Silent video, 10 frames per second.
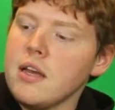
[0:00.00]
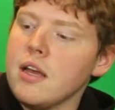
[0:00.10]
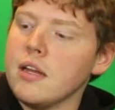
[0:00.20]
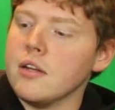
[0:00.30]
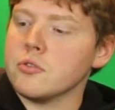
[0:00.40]

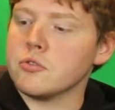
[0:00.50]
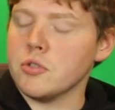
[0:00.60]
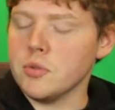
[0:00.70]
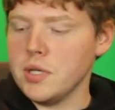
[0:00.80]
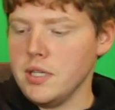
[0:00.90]
and it'll
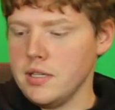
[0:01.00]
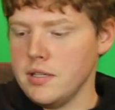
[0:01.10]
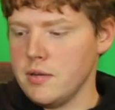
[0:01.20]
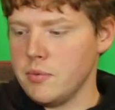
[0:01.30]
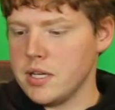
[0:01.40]
screw in, and
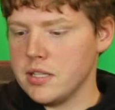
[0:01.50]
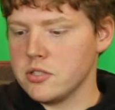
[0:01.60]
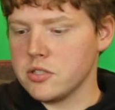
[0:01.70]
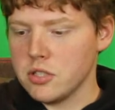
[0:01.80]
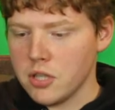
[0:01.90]
then we can
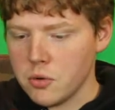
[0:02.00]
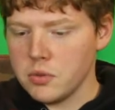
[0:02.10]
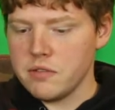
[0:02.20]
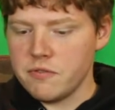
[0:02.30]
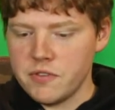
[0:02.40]

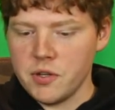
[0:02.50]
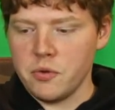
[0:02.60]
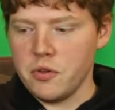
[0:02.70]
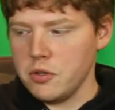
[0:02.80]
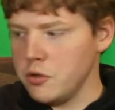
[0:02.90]
slowly fill
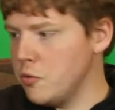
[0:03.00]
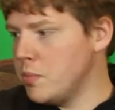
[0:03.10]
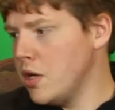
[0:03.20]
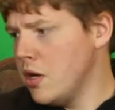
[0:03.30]
the loop,